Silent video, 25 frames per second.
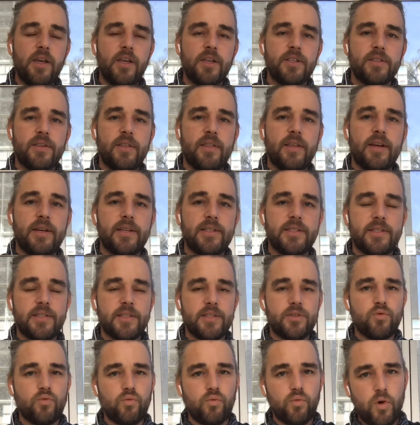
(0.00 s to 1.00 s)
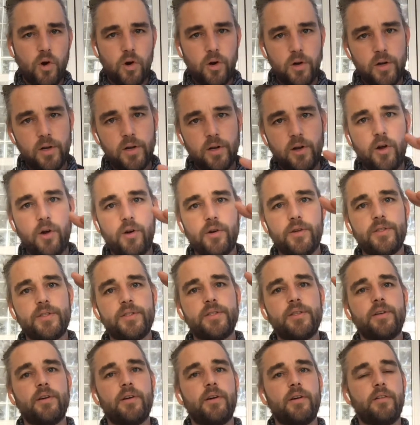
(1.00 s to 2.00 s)
So that it's this roller
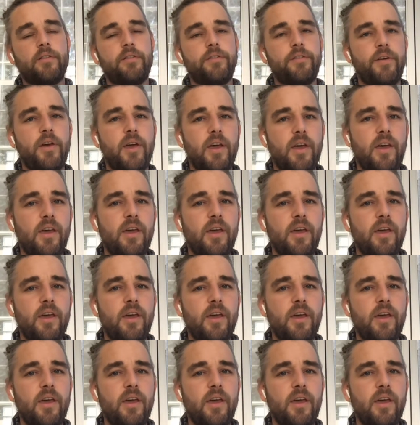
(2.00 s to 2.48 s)
coaster of